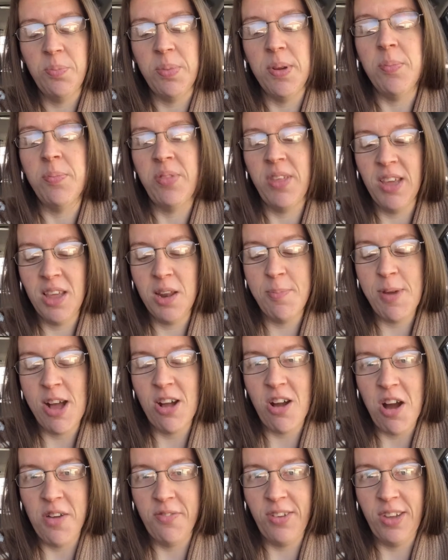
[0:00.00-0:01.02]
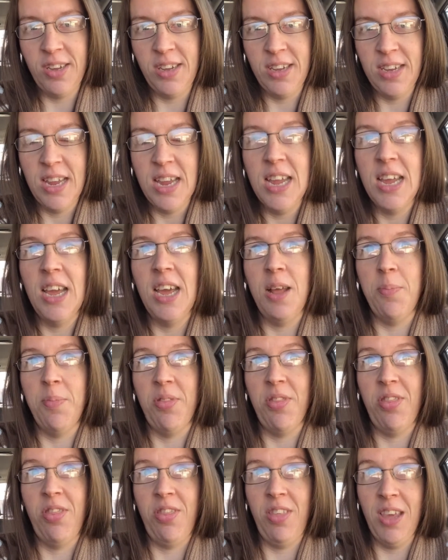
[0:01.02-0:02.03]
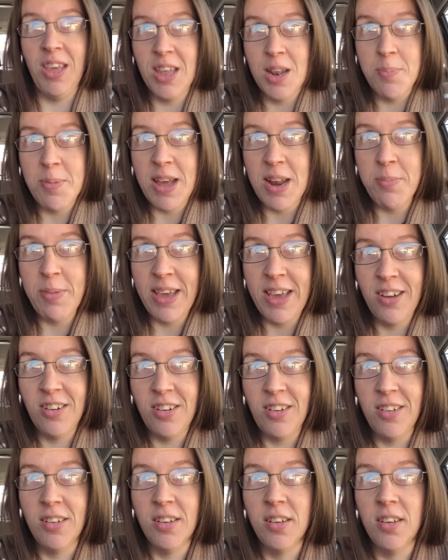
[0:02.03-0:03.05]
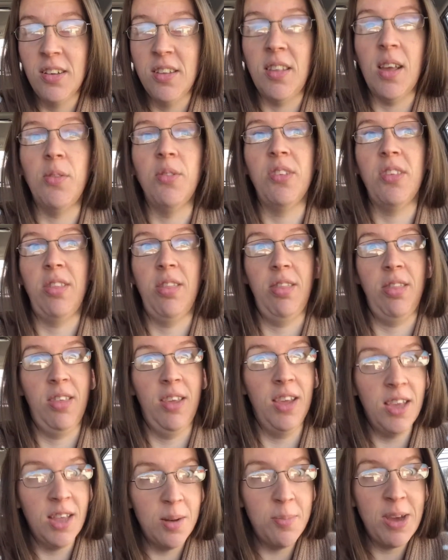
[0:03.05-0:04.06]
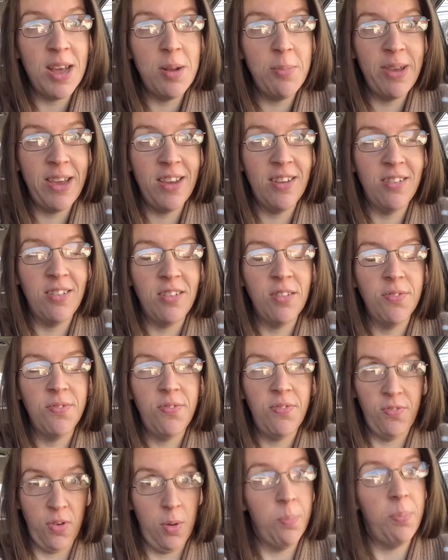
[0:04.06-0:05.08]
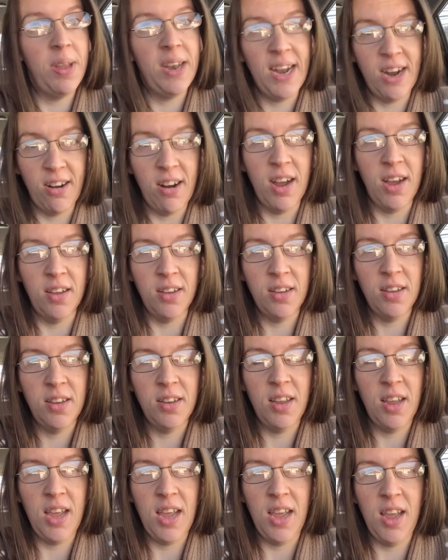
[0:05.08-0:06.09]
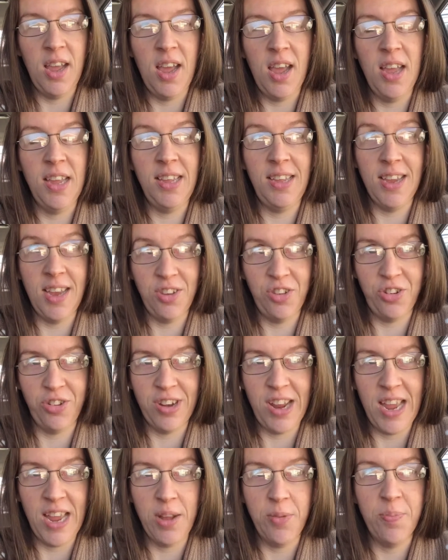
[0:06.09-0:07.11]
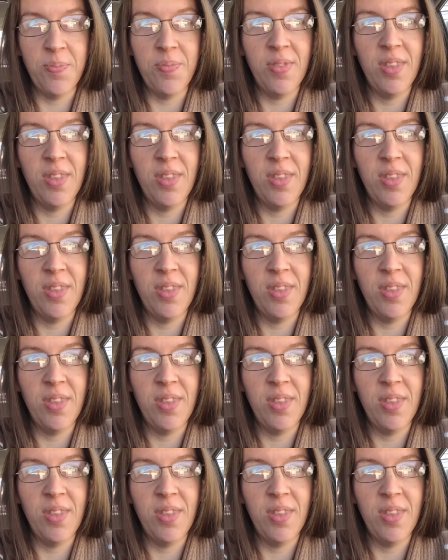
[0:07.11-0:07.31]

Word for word: but I'm thinking about coffee and thinking about a bagel because I was thinking about a bagel from Panera yesterday.